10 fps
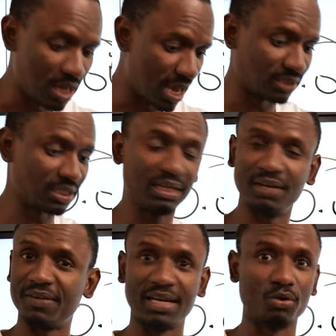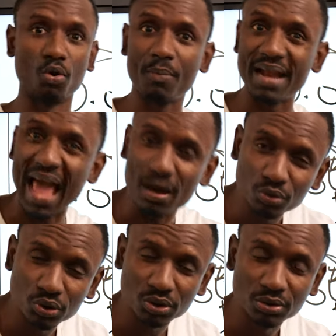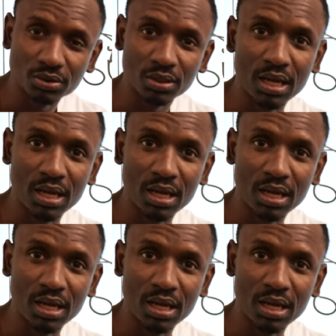I still live in a normal house.